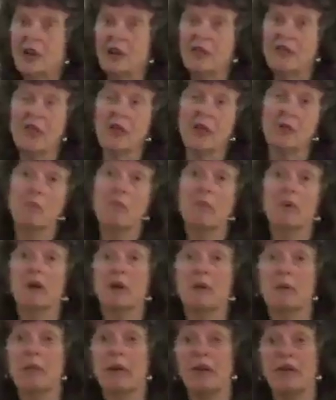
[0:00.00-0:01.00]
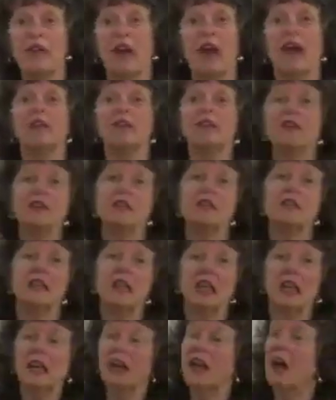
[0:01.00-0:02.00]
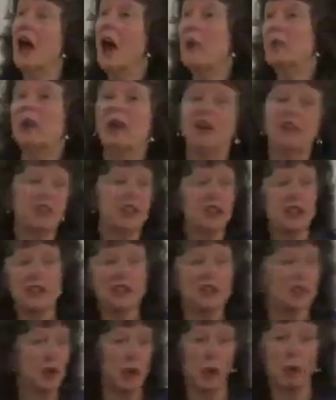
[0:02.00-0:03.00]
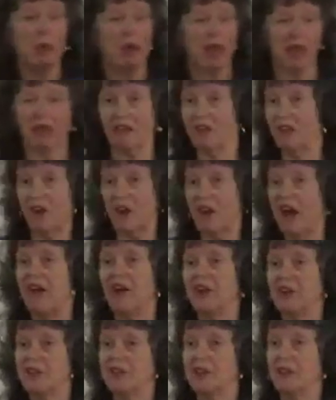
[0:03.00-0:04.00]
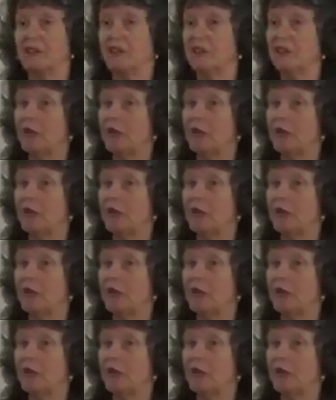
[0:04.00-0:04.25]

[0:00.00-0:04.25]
of them, but they have this habit of just stopping the narrative